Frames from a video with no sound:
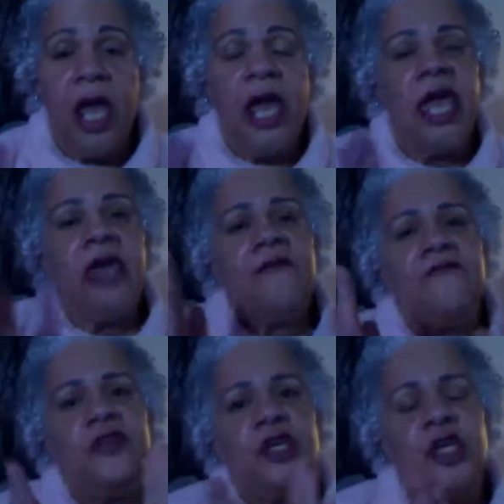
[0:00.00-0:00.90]
If
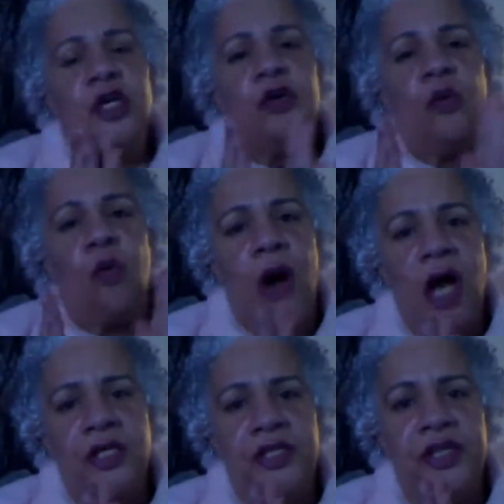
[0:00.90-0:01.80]
you
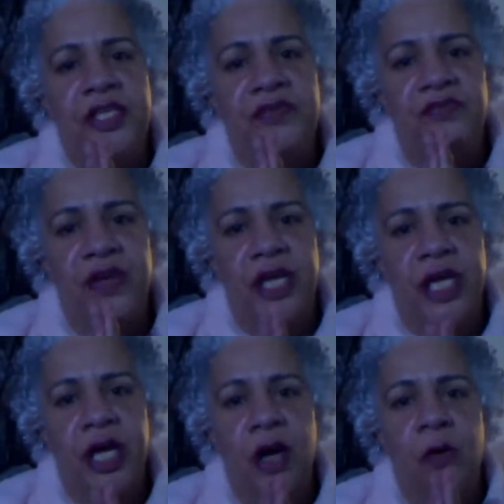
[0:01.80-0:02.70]
watch this
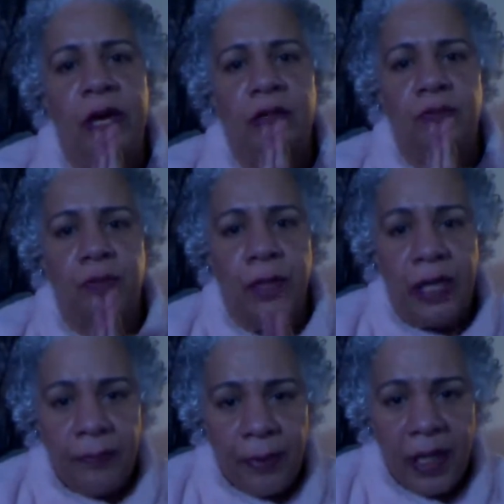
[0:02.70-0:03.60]
video in
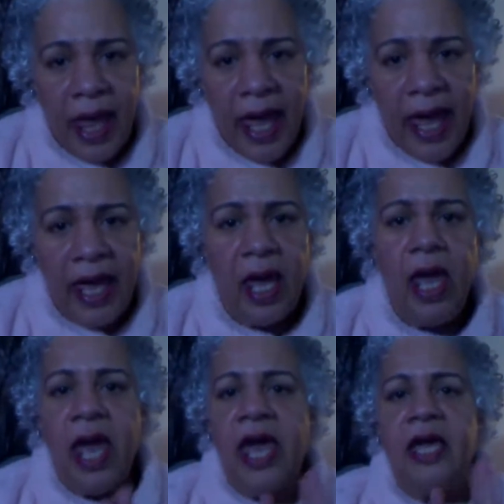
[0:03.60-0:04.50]
replay,
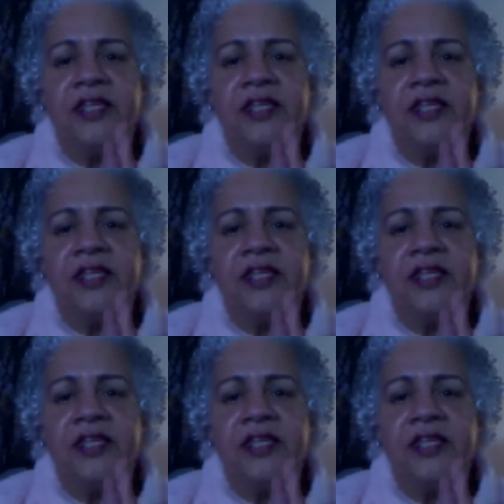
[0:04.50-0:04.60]
it